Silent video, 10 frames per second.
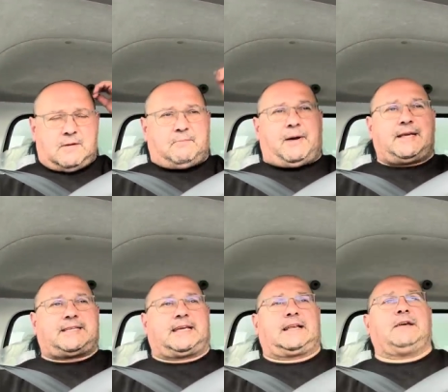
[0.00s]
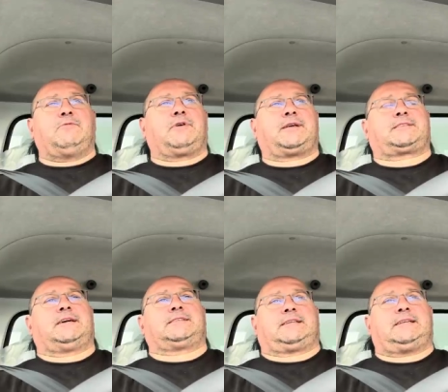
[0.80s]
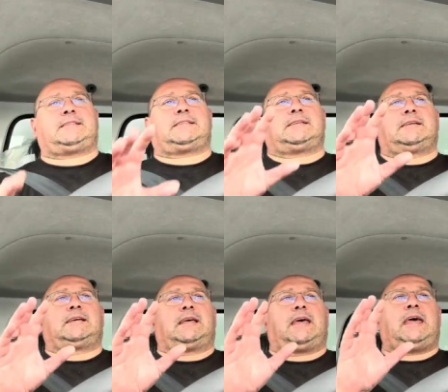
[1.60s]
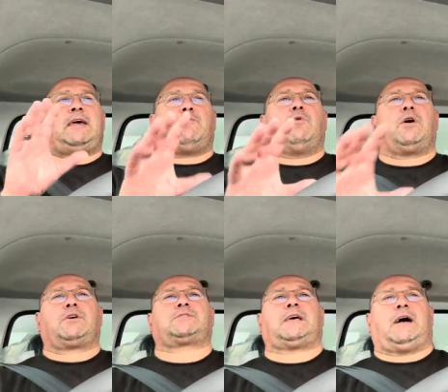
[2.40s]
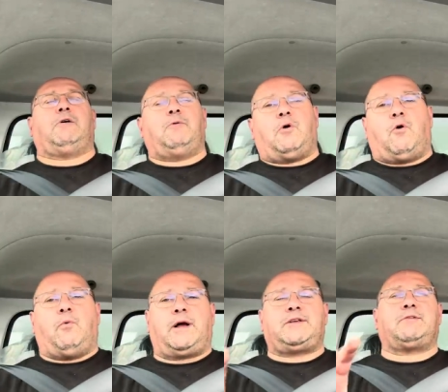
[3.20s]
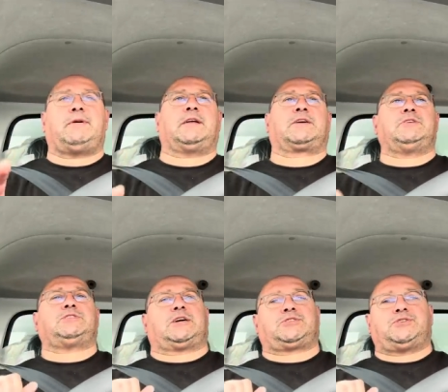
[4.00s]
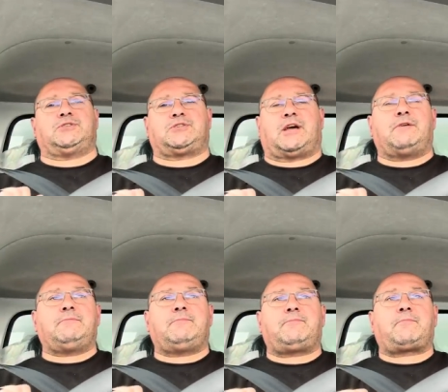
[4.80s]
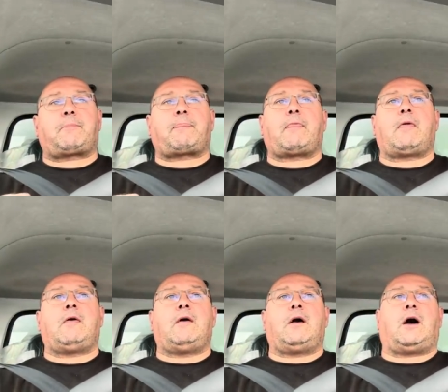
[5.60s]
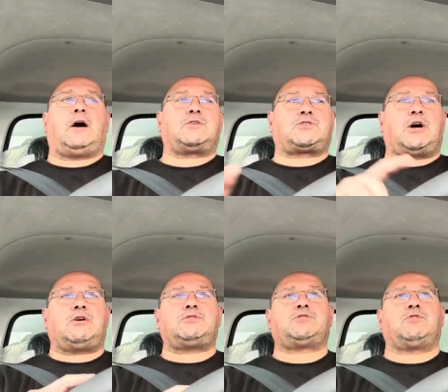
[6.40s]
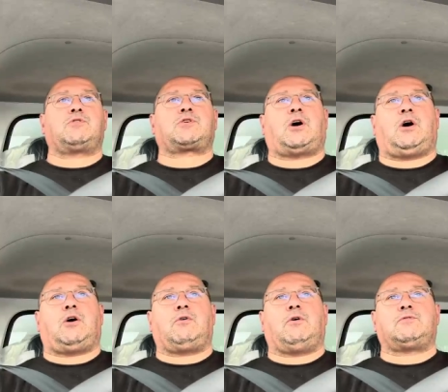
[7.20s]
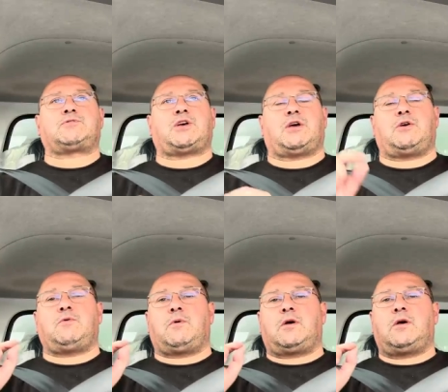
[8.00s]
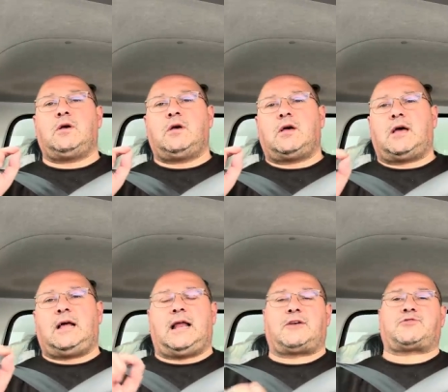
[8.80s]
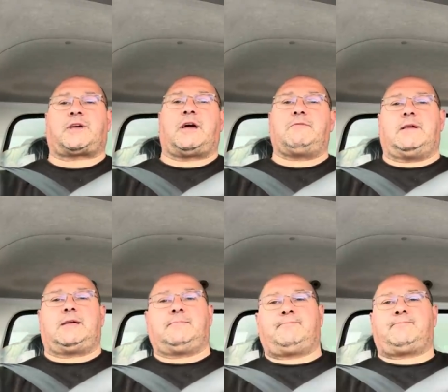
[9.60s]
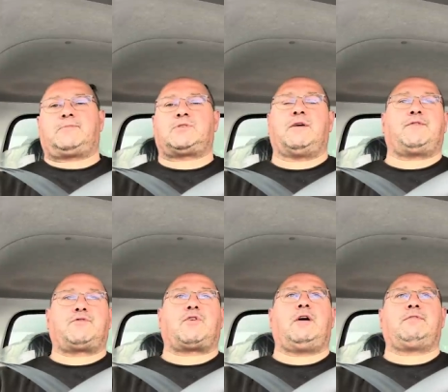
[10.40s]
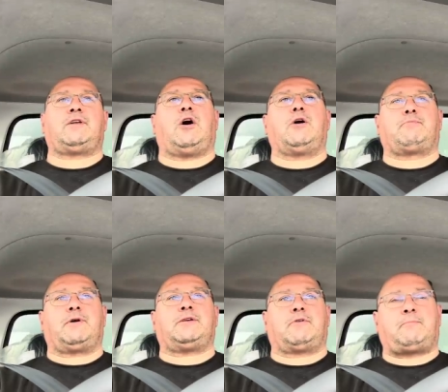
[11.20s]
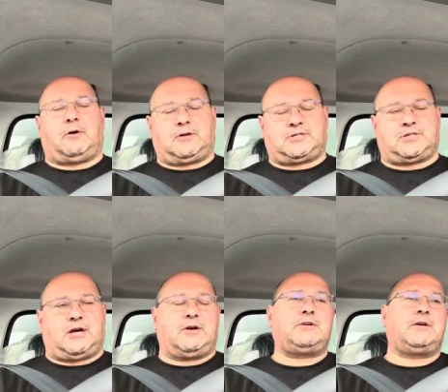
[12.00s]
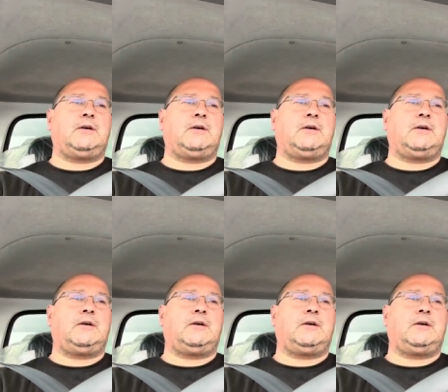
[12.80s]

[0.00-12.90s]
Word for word: Basically, what it does is it works out when you're in a congestion zone and turns your car onto electric only. So if you are driving a hybrid or a polished town,